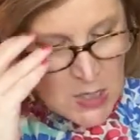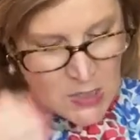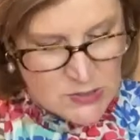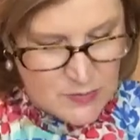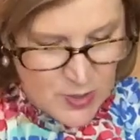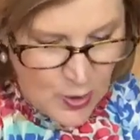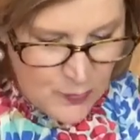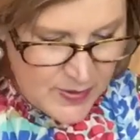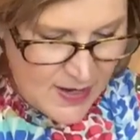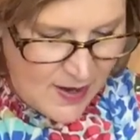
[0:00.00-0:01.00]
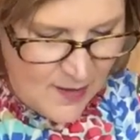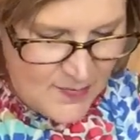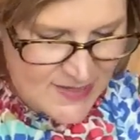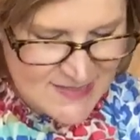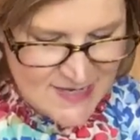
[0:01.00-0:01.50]
So when you open it
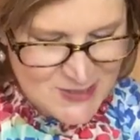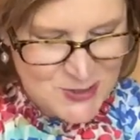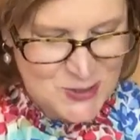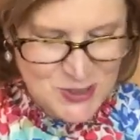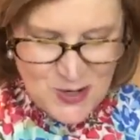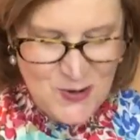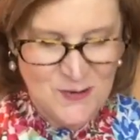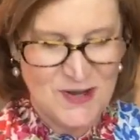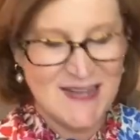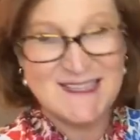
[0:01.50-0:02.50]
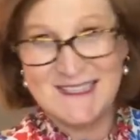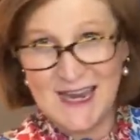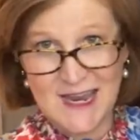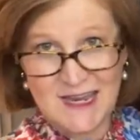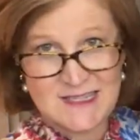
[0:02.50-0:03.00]
up, it says, June
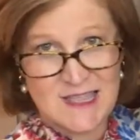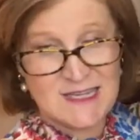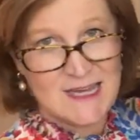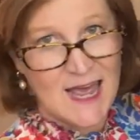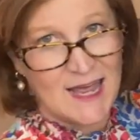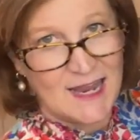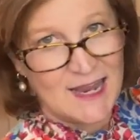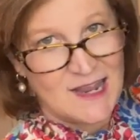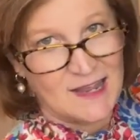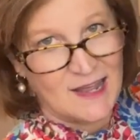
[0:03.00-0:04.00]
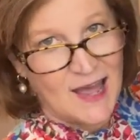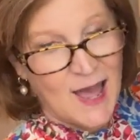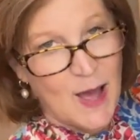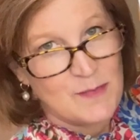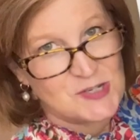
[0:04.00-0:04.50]
sees the day.
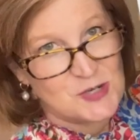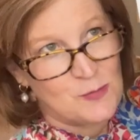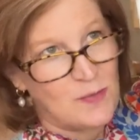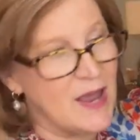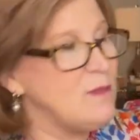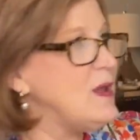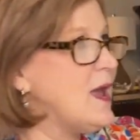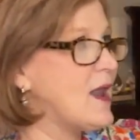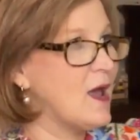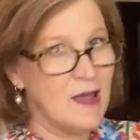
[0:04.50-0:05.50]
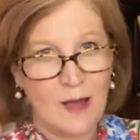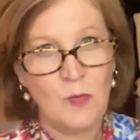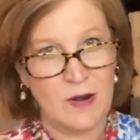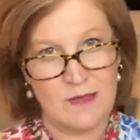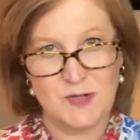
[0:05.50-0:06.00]
I'm a June baby, and I am
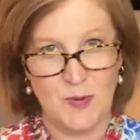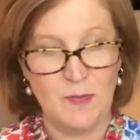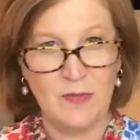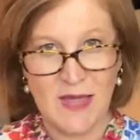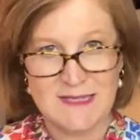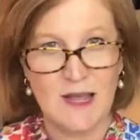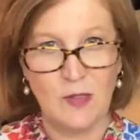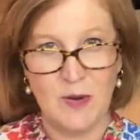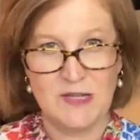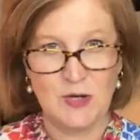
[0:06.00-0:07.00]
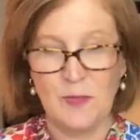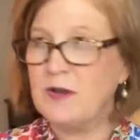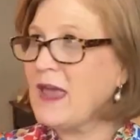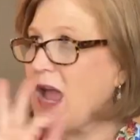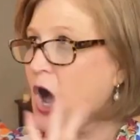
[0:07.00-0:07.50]
one of those people that celebrates her
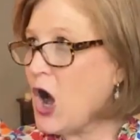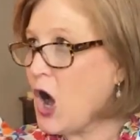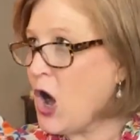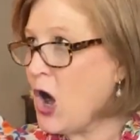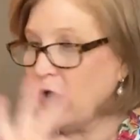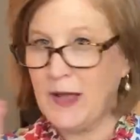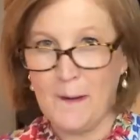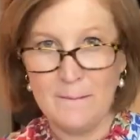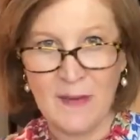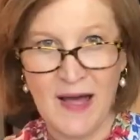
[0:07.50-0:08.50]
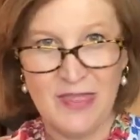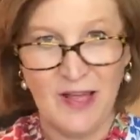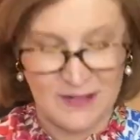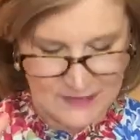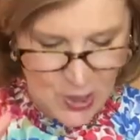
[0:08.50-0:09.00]
birthday all month
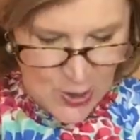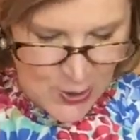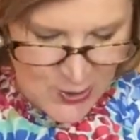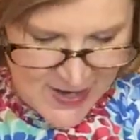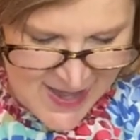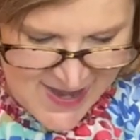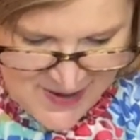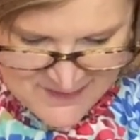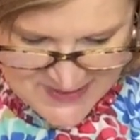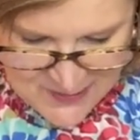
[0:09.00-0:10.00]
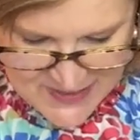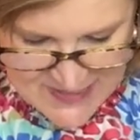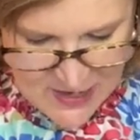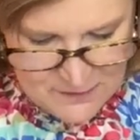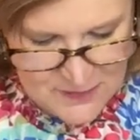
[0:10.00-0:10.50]
long. I'm so
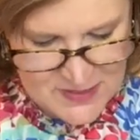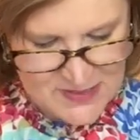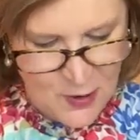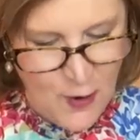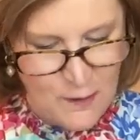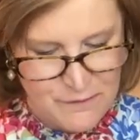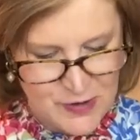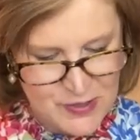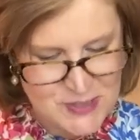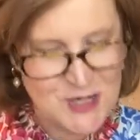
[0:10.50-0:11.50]
excited for this first